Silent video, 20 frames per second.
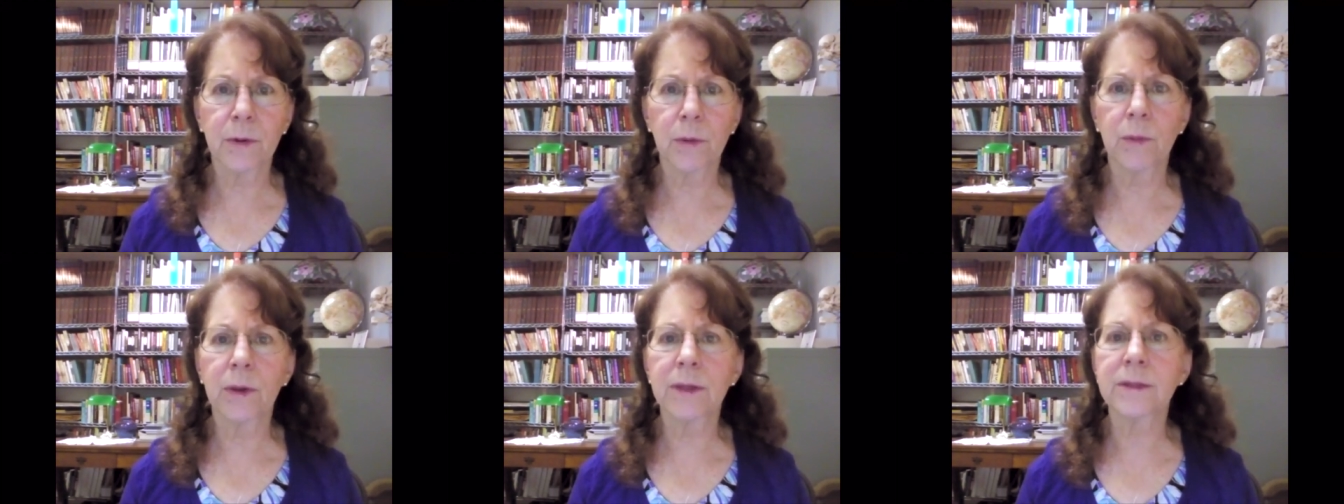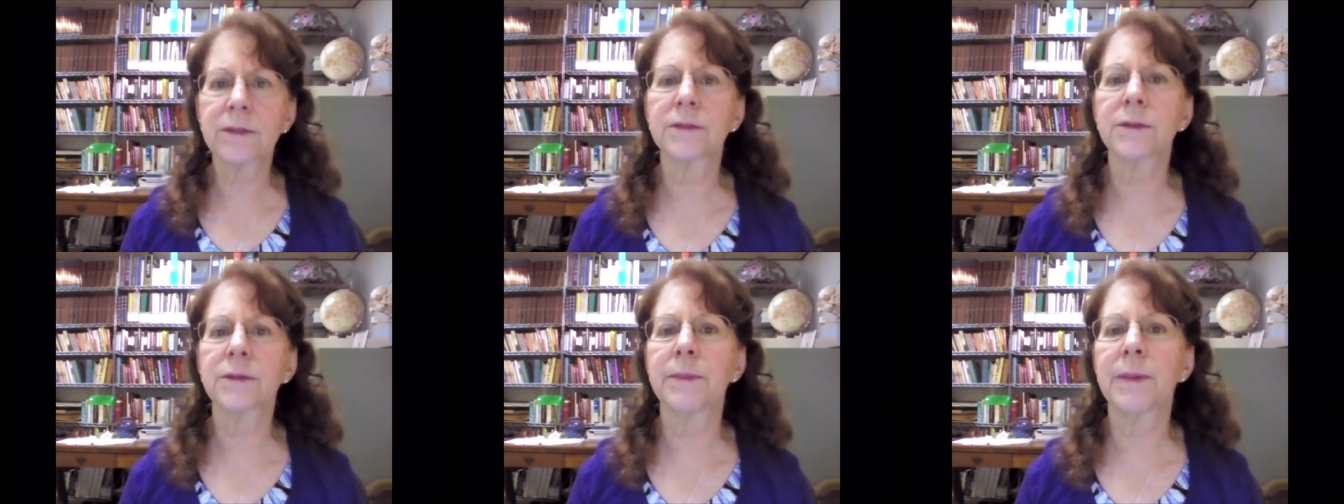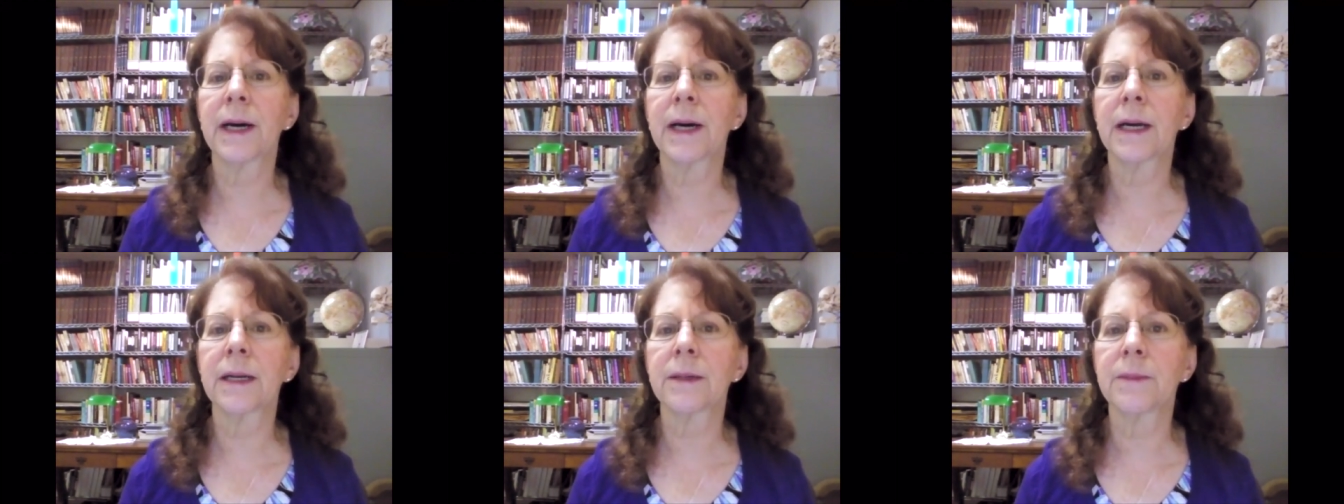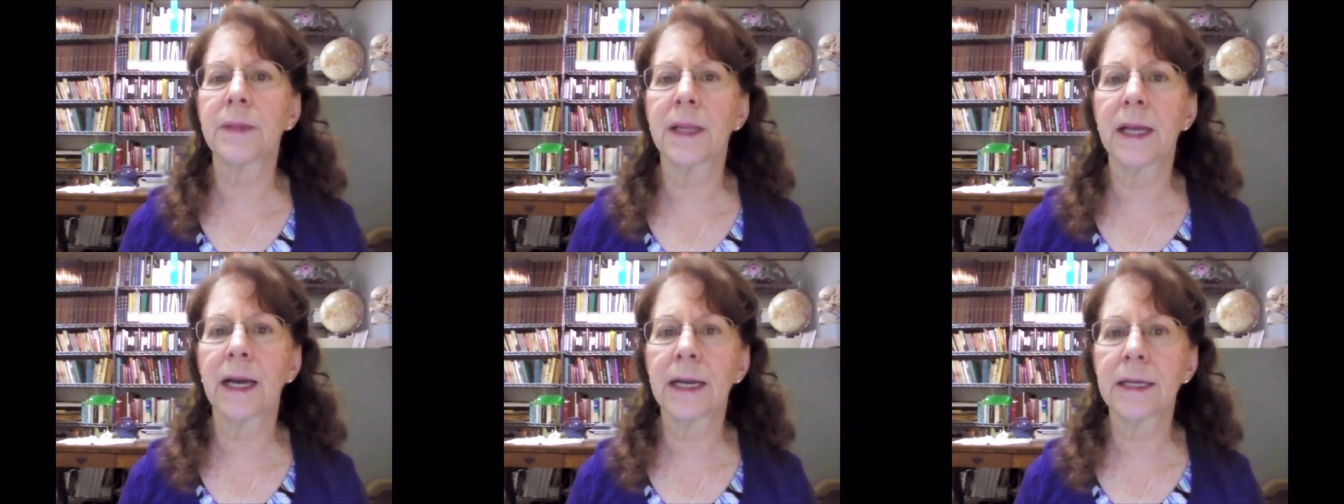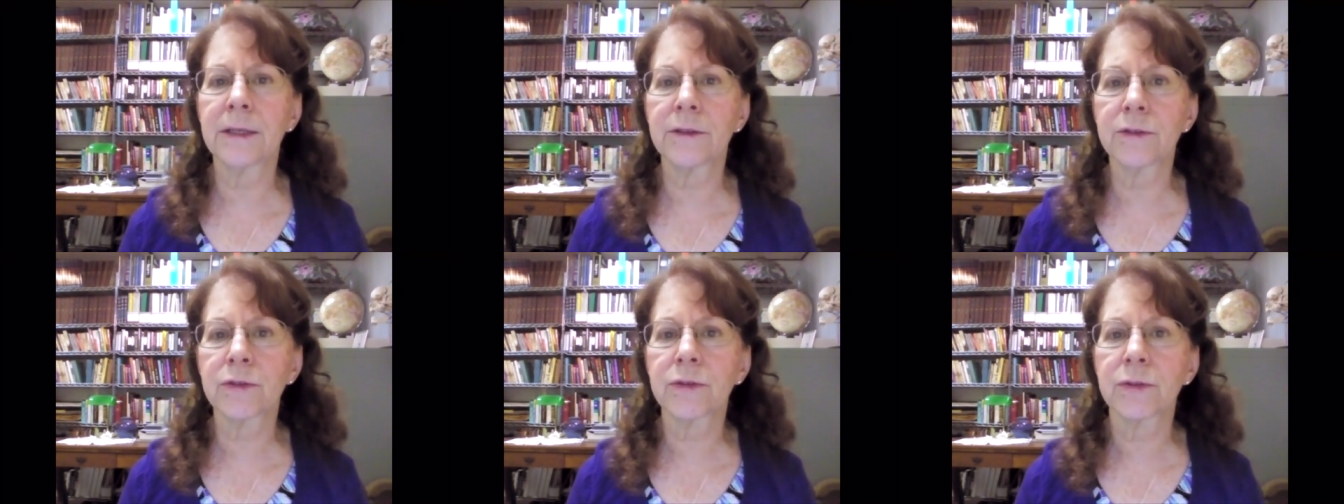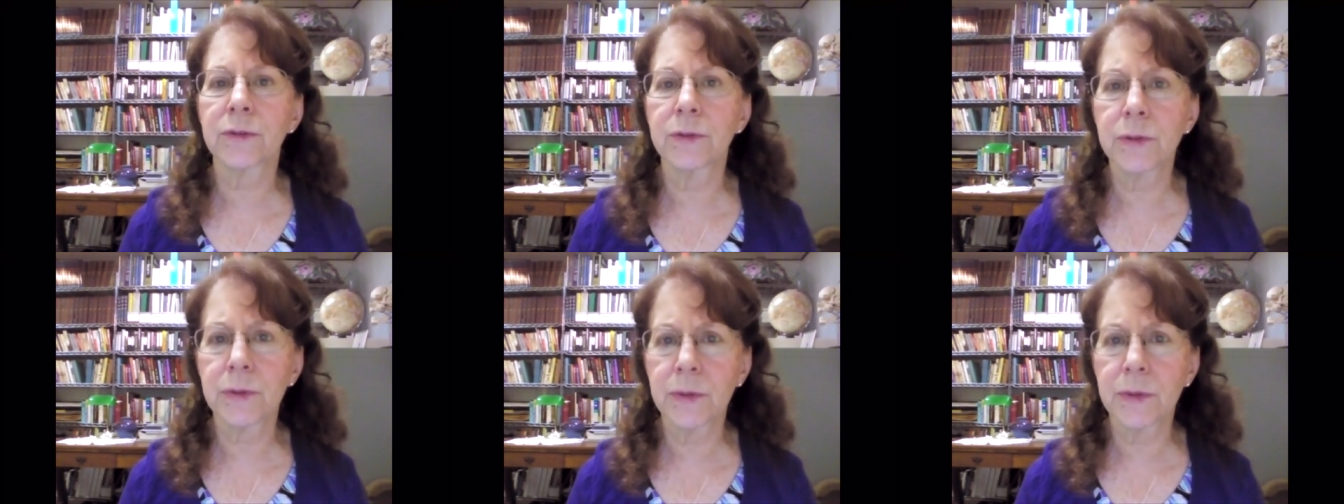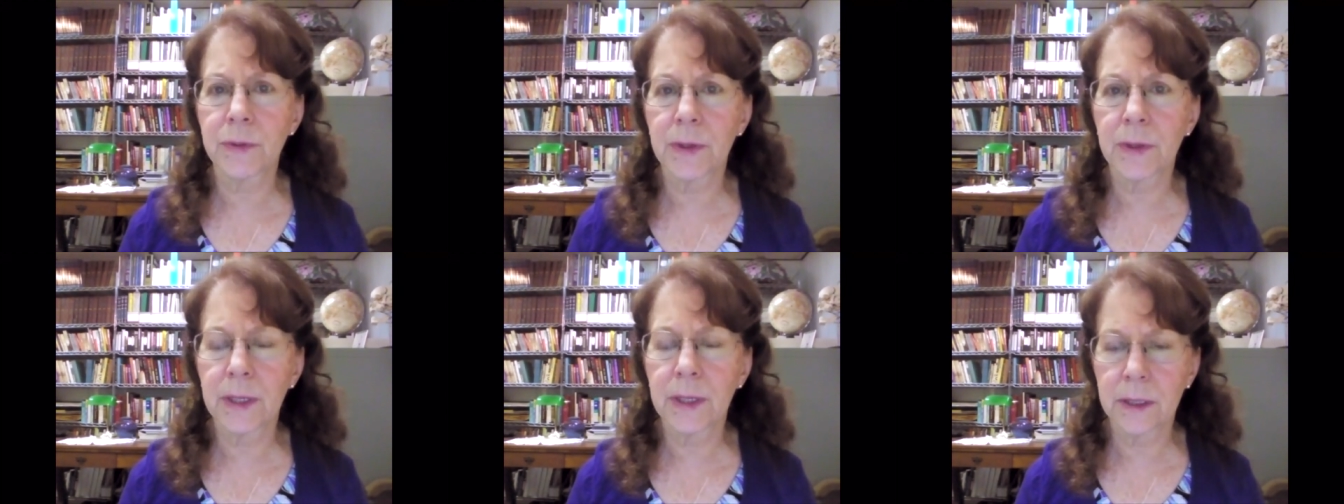what's the bottom line
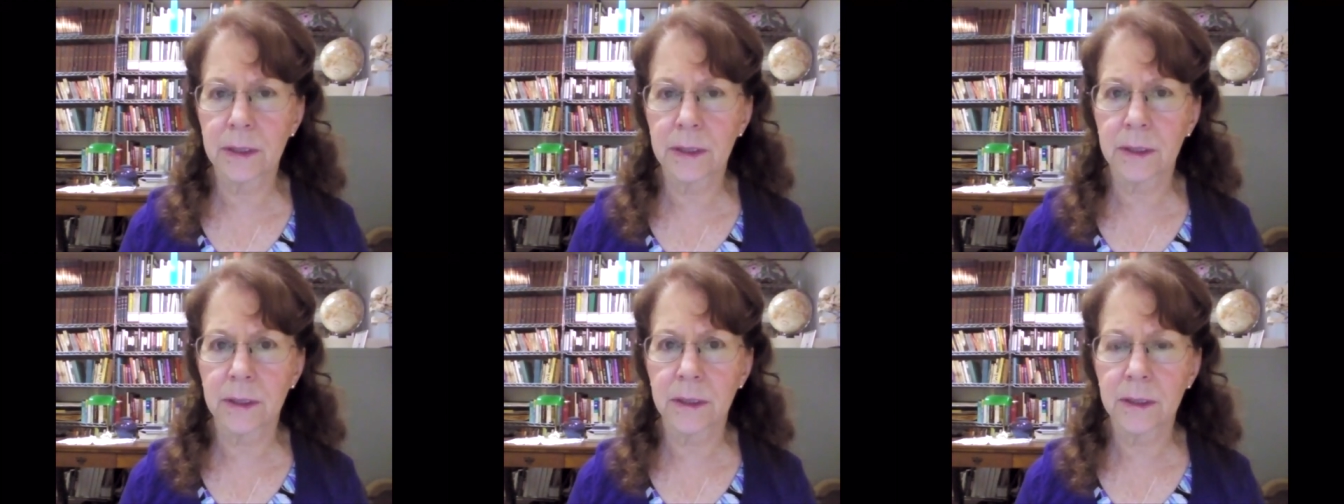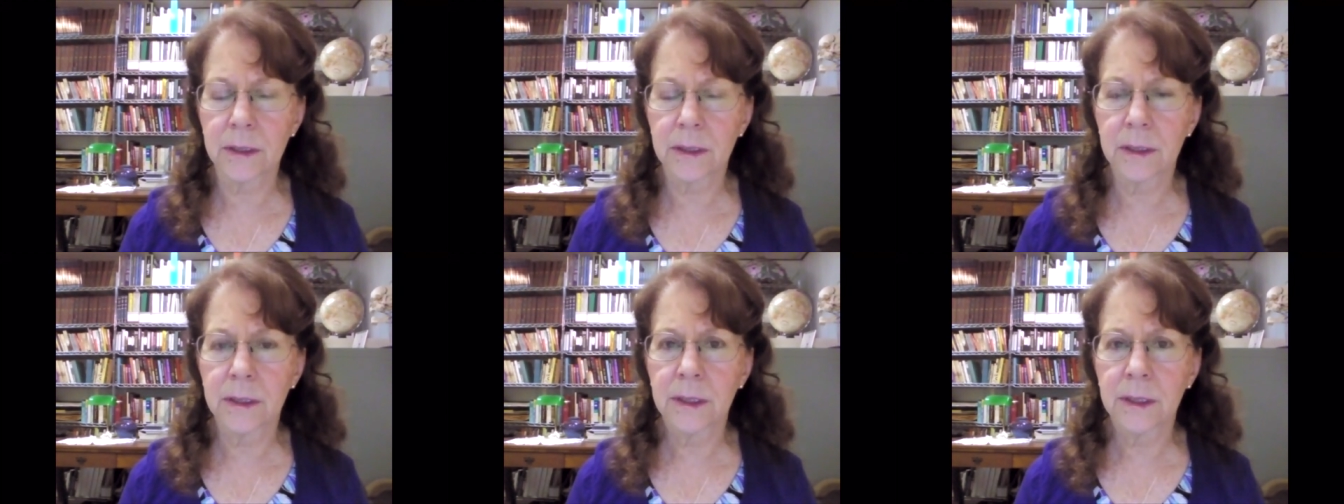truth here